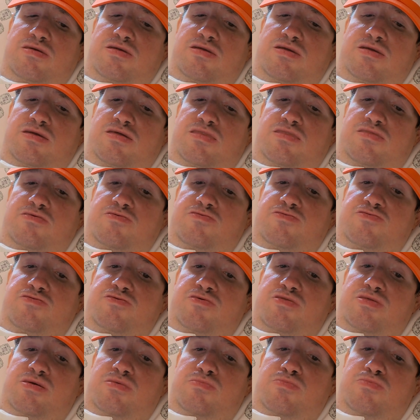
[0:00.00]
And
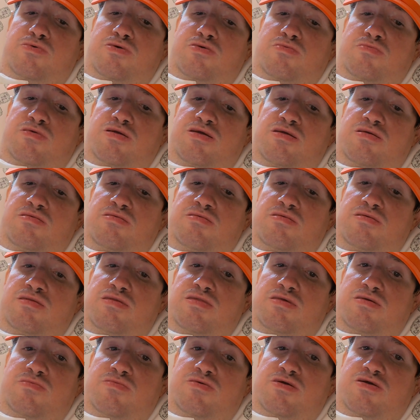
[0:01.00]
should I worry?
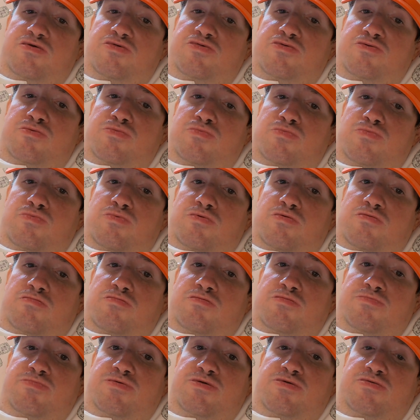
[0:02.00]
No, I shouldn't
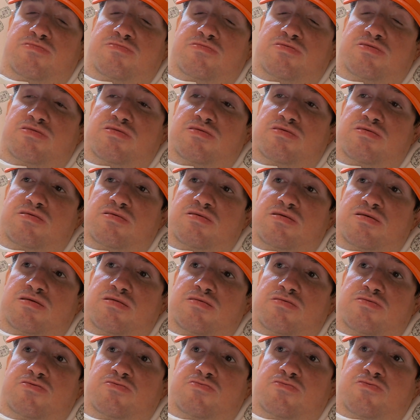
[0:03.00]
worry because
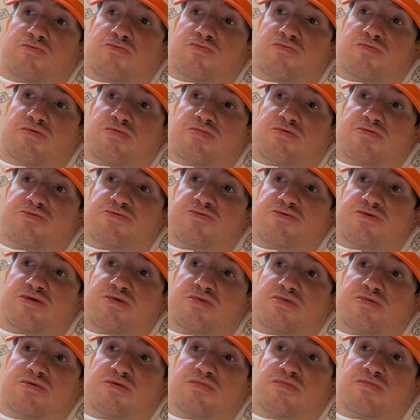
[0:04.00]
it is early in the
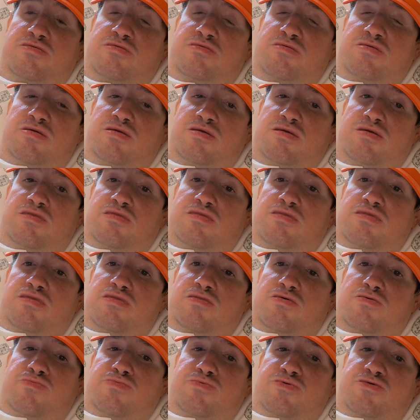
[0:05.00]
season, and
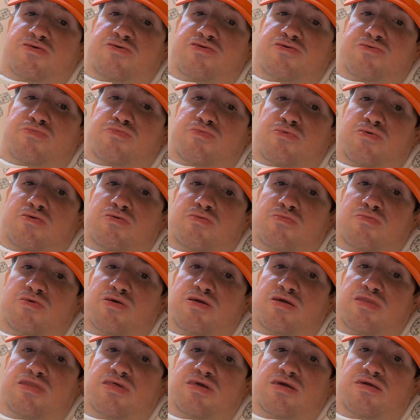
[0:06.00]
nobody should worry
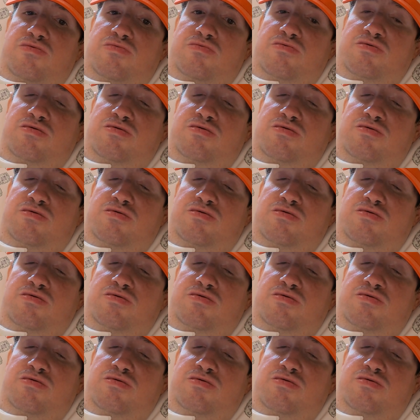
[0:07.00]
right now.